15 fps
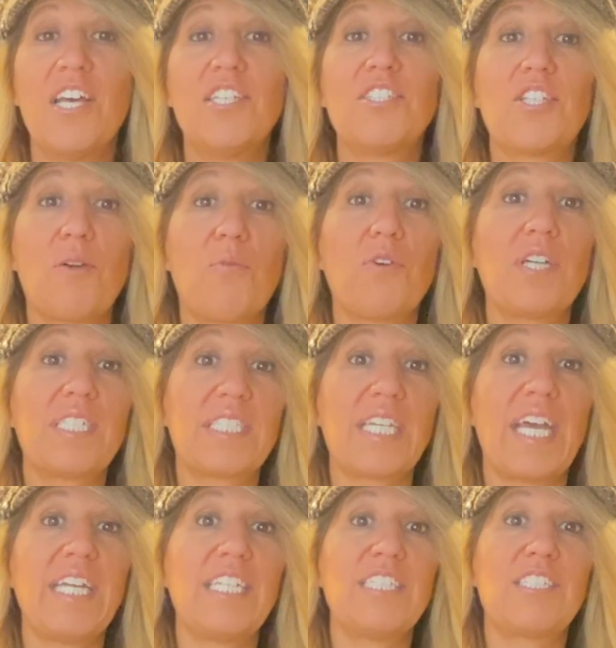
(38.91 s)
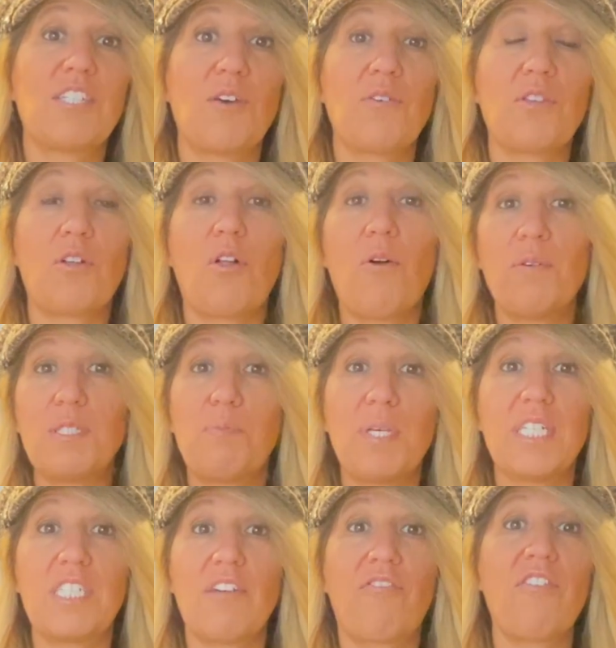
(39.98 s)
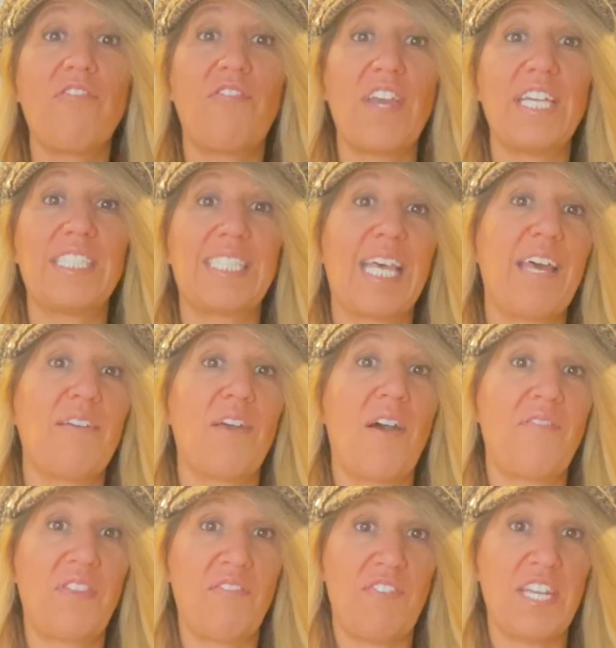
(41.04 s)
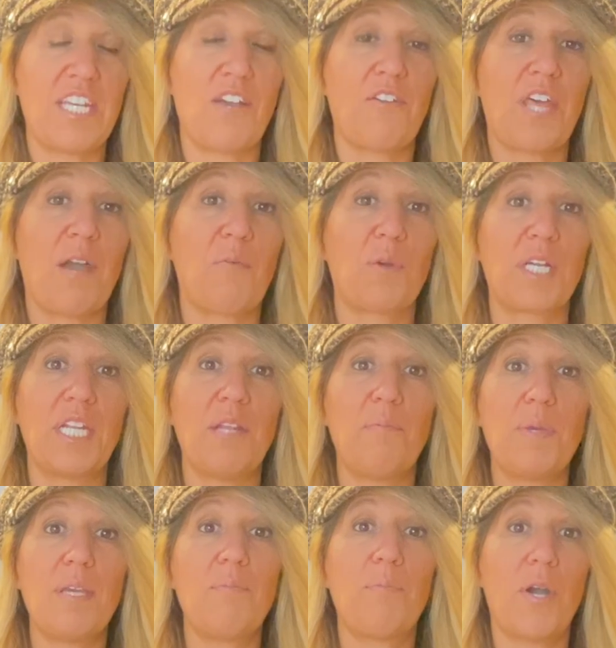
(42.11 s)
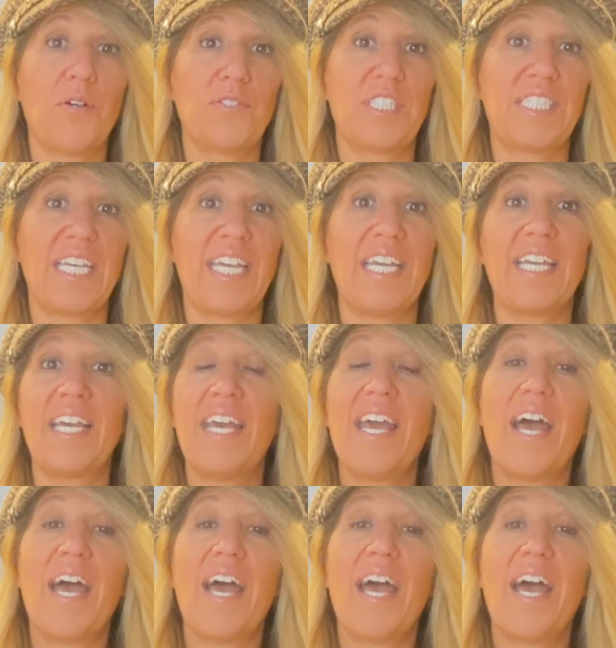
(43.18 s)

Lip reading: So we're excited. So there'll always be a different face of the video that we're going to be posting.